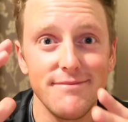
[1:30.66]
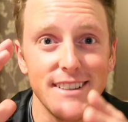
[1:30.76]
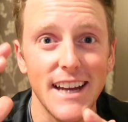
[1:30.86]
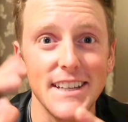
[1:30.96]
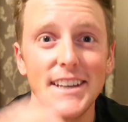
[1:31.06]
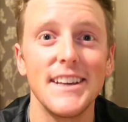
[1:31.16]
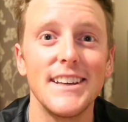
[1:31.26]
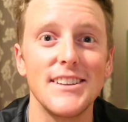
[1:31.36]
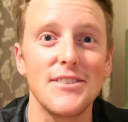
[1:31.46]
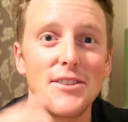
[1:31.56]
the idea
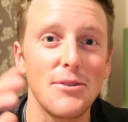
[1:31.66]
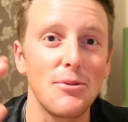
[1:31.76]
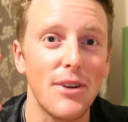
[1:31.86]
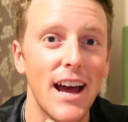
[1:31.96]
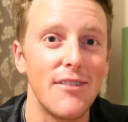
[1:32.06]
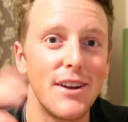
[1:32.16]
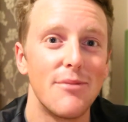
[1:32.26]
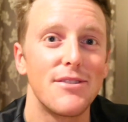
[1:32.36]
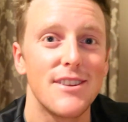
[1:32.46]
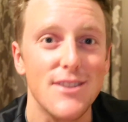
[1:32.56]
is that we want to have an
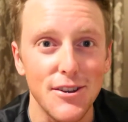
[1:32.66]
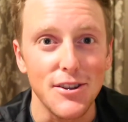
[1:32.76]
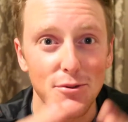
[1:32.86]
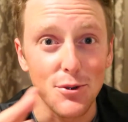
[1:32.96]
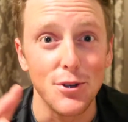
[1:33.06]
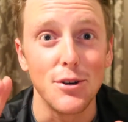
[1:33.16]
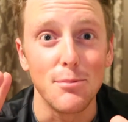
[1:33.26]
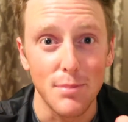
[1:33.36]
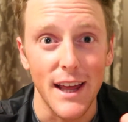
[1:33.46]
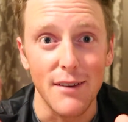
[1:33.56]
emphasis on these real
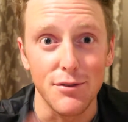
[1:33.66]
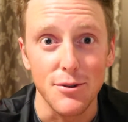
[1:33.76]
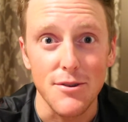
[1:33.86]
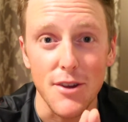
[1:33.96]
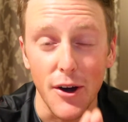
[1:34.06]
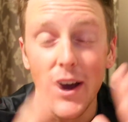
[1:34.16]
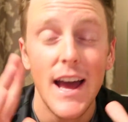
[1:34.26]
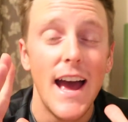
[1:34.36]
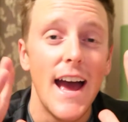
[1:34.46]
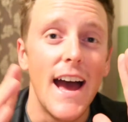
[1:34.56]
plant foods. So
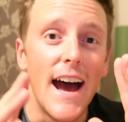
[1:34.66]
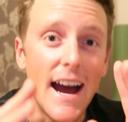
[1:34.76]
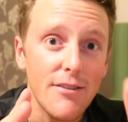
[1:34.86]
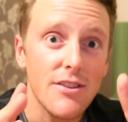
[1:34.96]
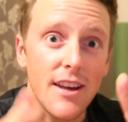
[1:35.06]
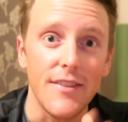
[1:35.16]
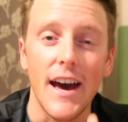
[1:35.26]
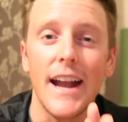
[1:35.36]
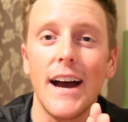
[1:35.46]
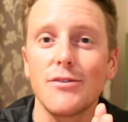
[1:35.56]
having said
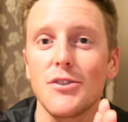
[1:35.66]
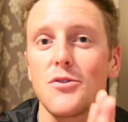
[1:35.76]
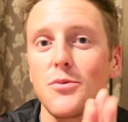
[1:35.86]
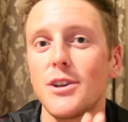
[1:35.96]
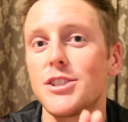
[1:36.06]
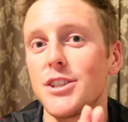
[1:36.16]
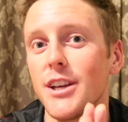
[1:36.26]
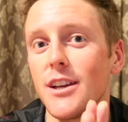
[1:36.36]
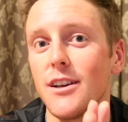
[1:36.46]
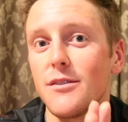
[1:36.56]
that, after
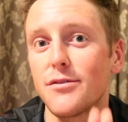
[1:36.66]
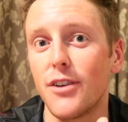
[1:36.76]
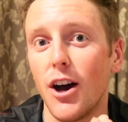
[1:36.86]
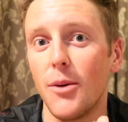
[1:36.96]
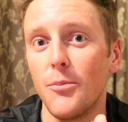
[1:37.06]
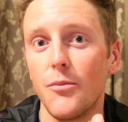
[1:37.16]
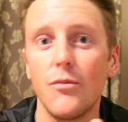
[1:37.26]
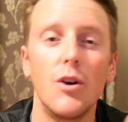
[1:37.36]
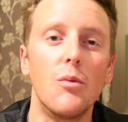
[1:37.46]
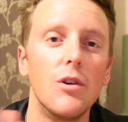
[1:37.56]
switching
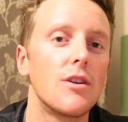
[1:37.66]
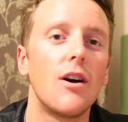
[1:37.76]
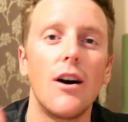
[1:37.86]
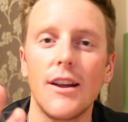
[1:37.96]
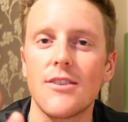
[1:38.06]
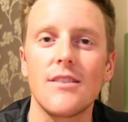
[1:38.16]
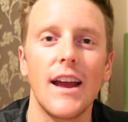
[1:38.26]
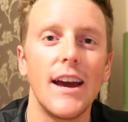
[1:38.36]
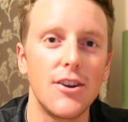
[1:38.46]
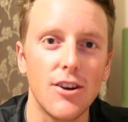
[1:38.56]
from what we'll call a
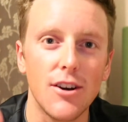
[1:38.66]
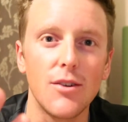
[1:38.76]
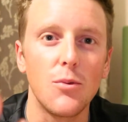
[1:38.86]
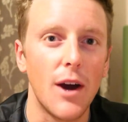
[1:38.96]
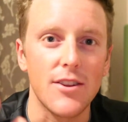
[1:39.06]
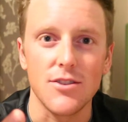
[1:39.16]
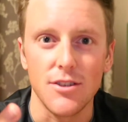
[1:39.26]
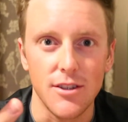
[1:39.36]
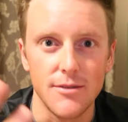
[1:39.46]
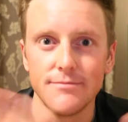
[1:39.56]
standard
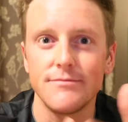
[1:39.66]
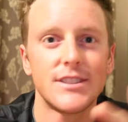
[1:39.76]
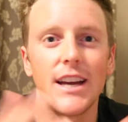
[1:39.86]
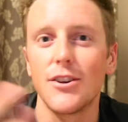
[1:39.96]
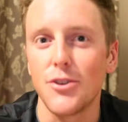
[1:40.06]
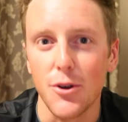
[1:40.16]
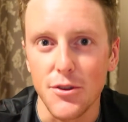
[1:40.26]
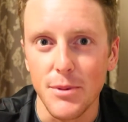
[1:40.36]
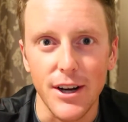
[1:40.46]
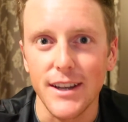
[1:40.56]
Western, standard
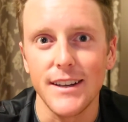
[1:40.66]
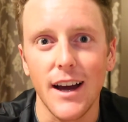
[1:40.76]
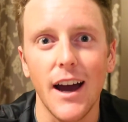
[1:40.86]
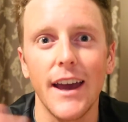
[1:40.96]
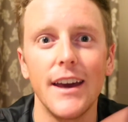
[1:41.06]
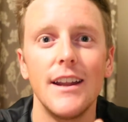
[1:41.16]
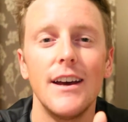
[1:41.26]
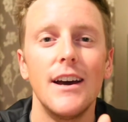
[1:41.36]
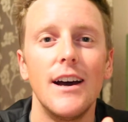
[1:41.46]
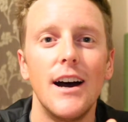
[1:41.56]
North American diet,
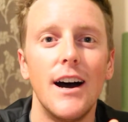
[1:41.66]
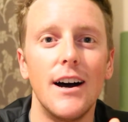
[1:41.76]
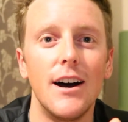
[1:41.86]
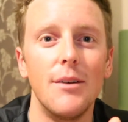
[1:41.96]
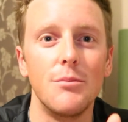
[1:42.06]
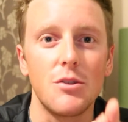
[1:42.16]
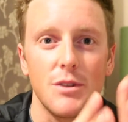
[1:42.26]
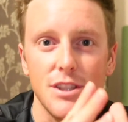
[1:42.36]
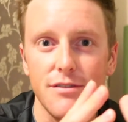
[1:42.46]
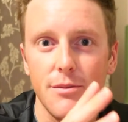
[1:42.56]
um,
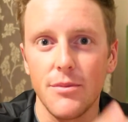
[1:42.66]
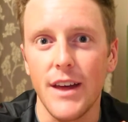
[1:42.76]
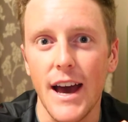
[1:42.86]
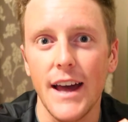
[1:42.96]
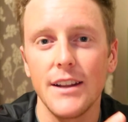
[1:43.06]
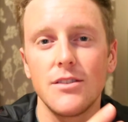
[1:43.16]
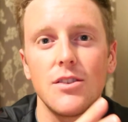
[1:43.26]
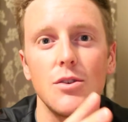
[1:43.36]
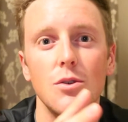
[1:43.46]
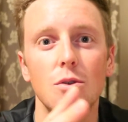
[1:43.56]
switching from that
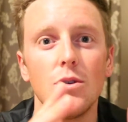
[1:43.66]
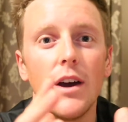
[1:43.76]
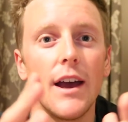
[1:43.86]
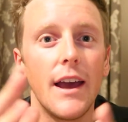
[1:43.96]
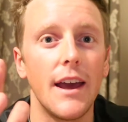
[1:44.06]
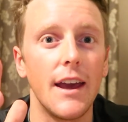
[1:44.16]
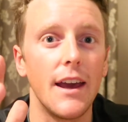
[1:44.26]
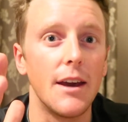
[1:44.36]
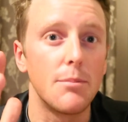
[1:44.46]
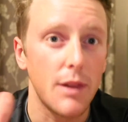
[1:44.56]
to
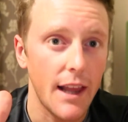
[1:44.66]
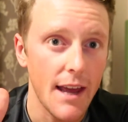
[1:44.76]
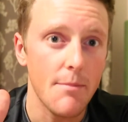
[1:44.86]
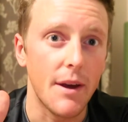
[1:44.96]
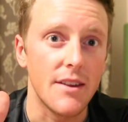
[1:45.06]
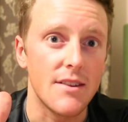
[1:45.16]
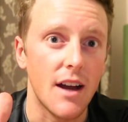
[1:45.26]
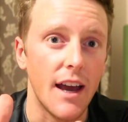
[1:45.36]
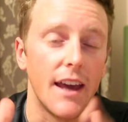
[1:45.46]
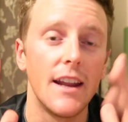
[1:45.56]
a plant-based
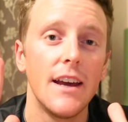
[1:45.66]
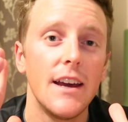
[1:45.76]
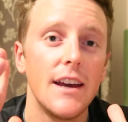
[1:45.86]
diet,